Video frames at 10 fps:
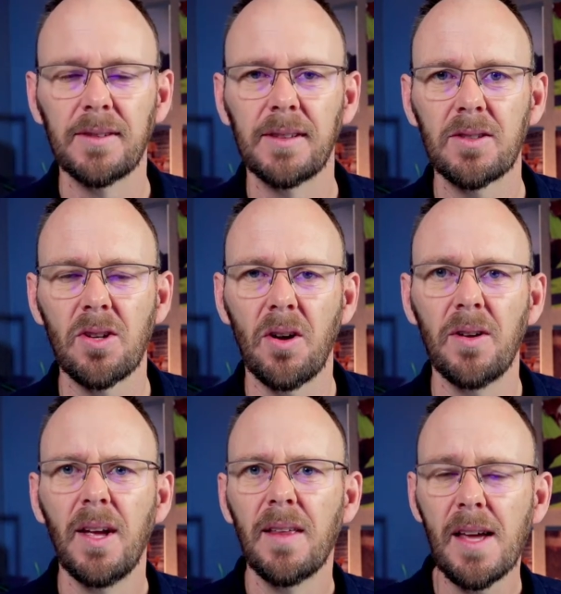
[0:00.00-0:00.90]
So
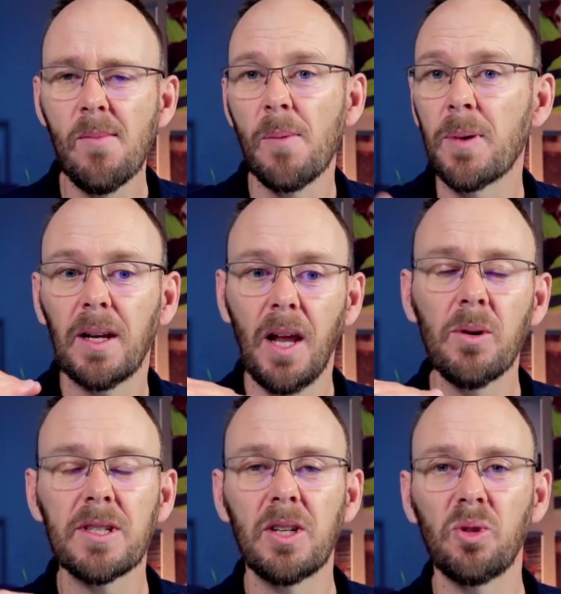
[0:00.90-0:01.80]
they might be a
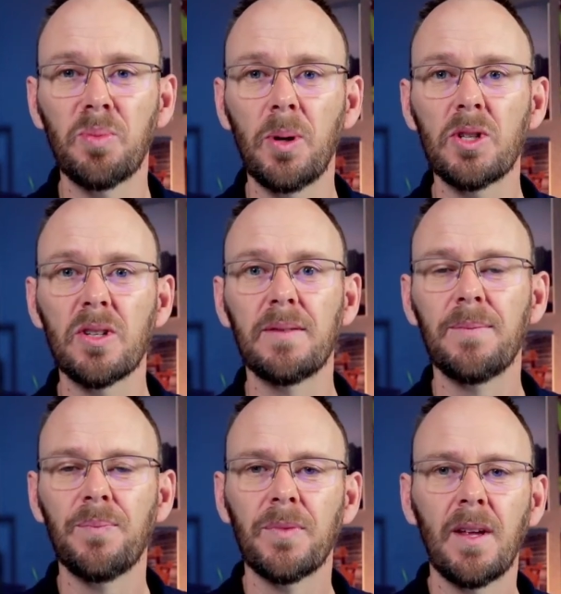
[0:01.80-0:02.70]
lower skilled person
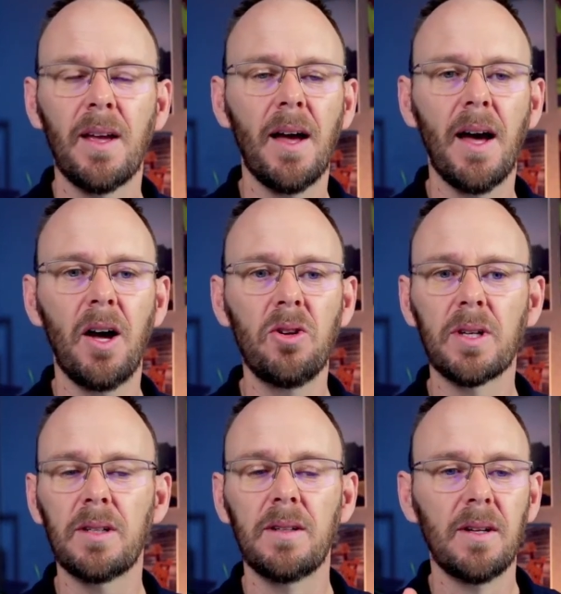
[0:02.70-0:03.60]
who
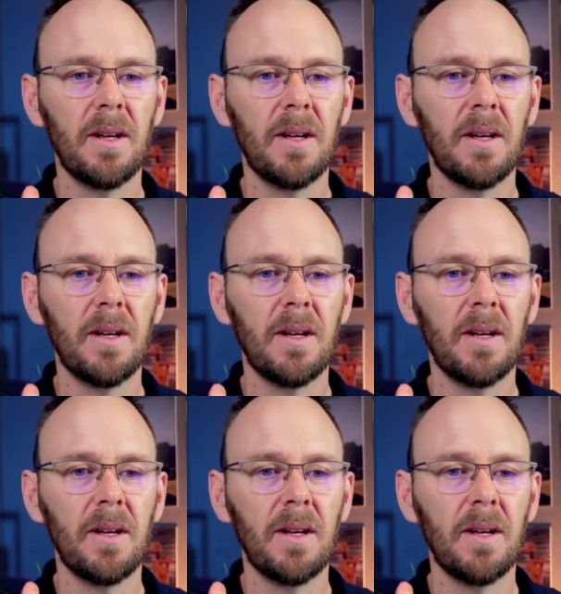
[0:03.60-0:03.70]
can